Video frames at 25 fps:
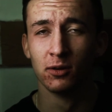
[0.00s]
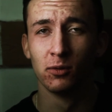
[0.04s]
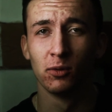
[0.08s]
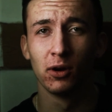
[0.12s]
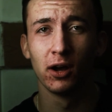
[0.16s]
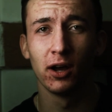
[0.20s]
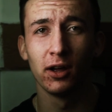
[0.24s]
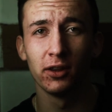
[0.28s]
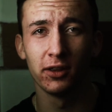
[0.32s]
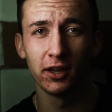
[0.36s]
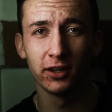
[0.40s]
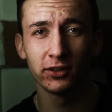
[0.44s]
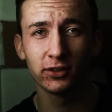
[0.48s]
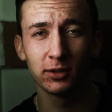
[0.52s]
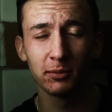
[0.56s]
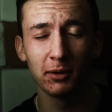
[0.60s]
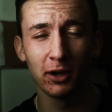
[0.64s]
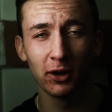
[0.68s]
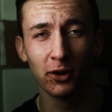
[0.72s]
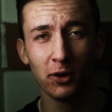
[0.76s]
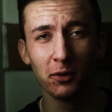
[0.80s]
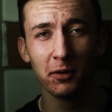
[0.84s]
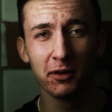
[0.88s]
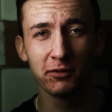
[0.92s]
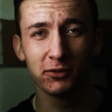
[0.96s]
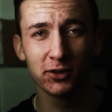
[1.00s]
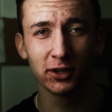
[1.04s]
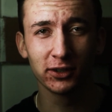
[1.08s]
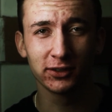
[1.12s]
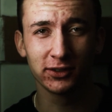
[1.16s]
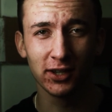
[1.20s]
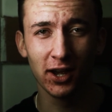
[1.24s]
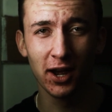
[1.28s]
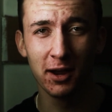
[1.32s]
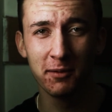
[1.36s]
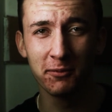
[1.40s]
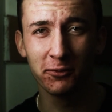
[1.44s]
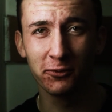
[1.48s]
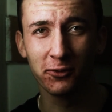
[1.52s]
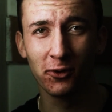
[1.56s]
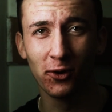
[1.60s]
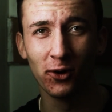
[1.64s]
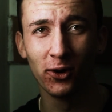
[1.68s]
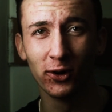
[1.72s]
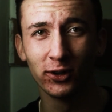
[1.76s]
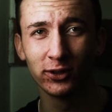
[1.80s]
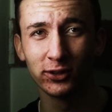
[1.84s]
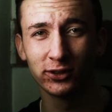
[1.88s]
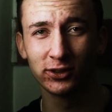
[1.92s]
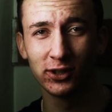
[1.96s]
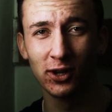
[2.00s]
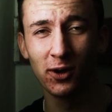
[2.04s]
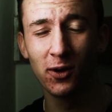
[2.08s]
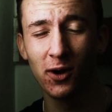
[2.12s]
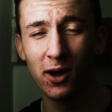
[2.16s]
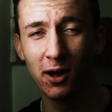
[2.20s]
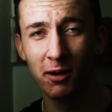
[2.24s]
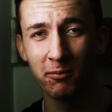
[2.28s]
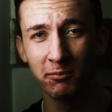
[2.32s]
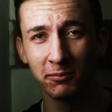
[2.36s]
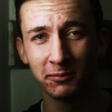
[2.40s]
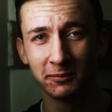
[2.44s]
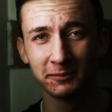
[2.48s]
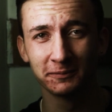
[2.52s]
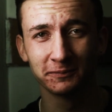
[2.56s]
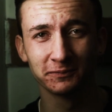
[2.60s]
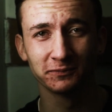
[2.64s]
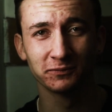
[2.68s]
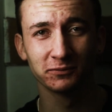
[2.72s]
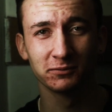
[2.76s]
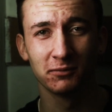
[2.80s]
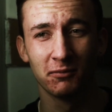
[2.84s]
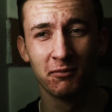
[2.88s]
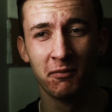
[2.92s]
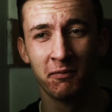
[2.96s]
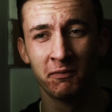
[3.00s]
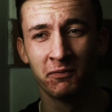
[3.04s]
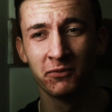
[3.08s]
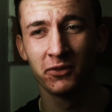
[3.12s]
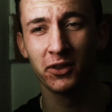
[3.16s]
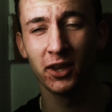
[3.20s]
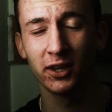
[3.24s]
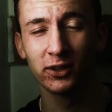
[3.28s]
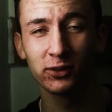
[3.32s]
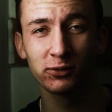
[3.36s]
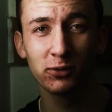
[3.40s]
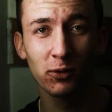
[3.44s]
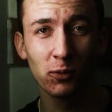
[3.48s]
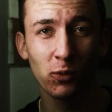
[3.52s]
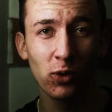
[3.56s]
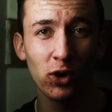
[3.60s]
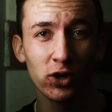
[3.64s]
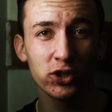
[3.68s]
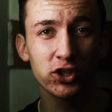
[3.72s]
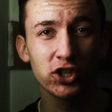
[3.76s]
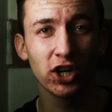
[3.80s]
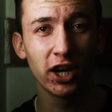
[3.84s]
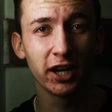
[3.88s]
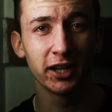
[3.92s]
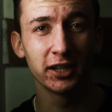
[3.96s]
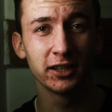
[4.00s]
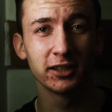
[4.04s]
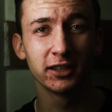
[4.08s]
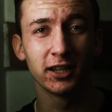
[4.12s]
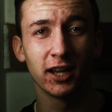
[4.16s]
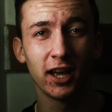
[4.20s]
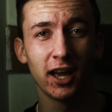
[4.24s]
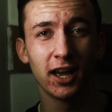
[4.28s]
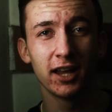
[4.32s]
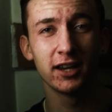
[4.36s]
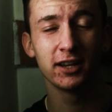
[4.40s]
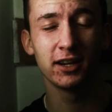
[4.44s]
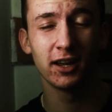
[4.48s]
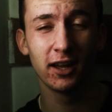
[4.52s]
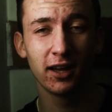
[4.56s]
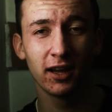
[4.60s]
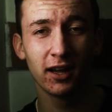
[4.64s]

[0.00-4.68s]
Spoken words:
Well, that's about all we've got time for, so thanks for watching, and